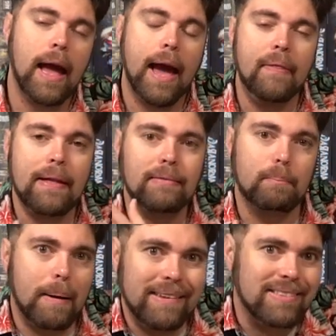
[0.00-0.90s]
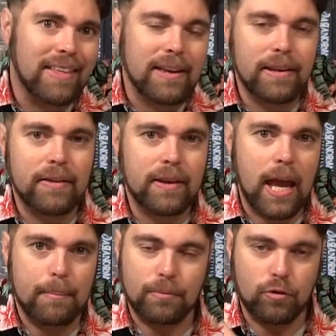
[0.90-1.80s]
And that's basically the idea of the
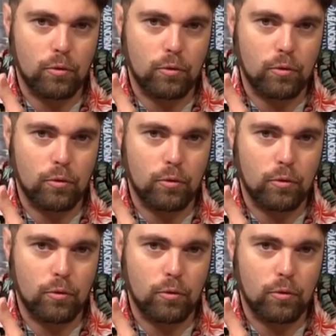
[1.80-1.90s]
games.